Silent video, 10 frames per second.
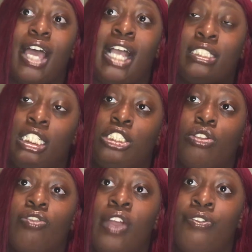I sent you
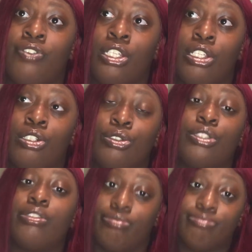a fight
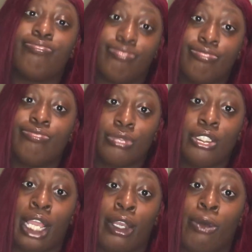videos,
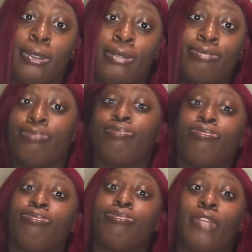y'all know me.
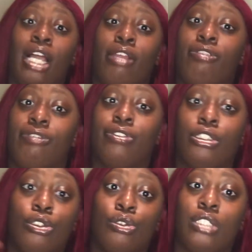I love fight
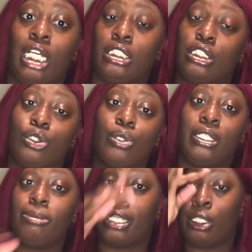videos. I share to
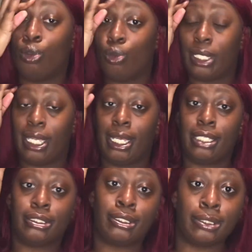anybody who
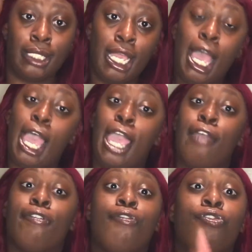cares.
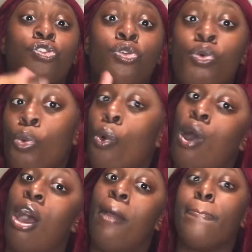If you
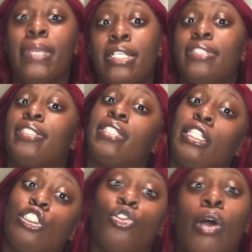want me to
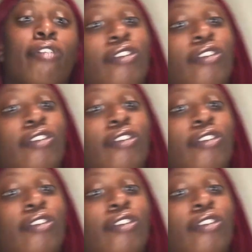send you a